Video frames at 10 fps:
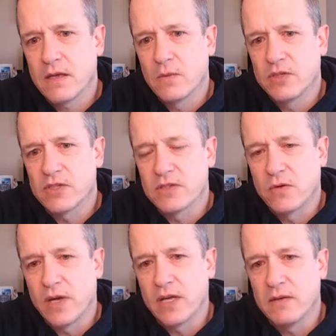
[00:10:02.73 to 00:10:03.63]
and we'll just
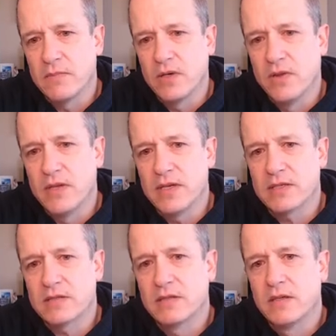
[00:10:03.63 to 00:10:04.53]
go ahead and build
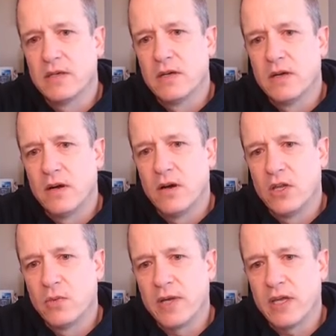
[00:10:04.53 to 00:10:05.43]
this all the way